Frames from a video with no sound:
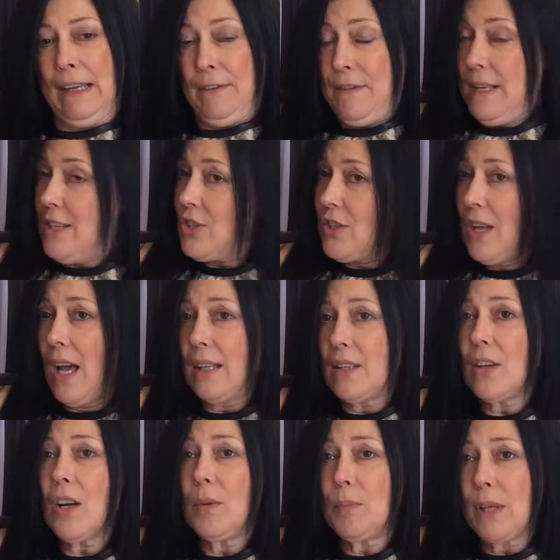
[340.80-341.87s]
finished the other
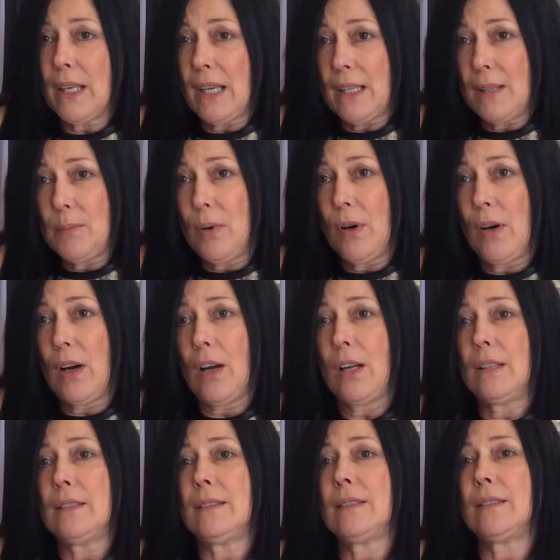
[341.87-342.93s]
complicated
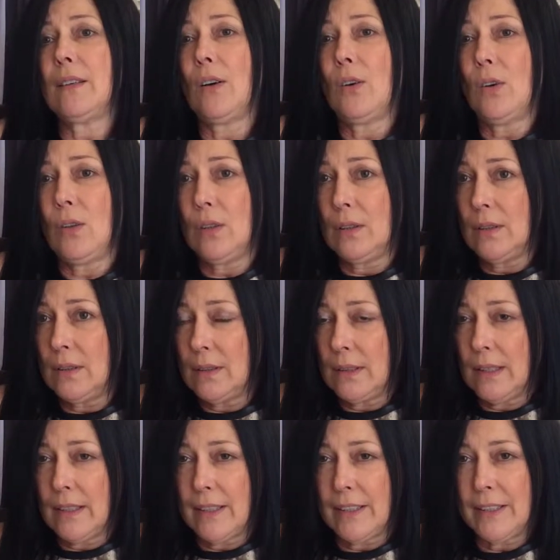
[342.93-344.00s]
parts,
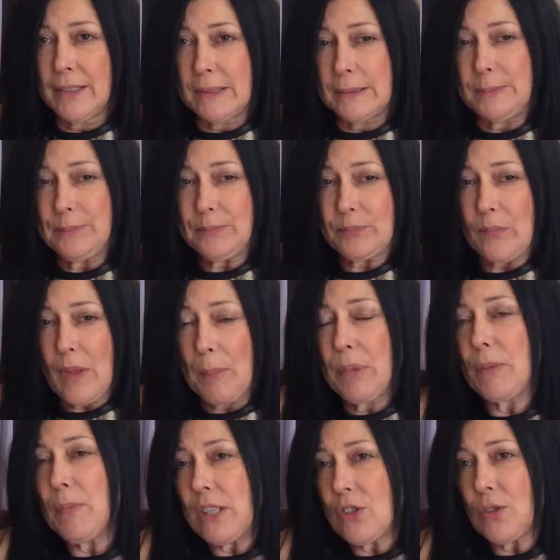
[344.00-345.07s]
all
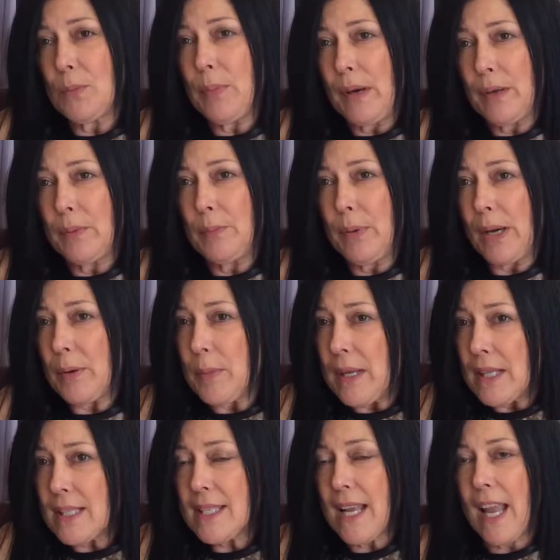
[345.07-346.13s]

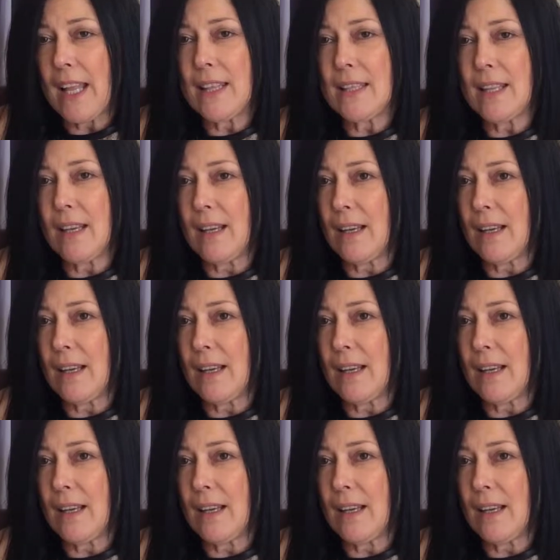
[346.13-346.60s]
permits and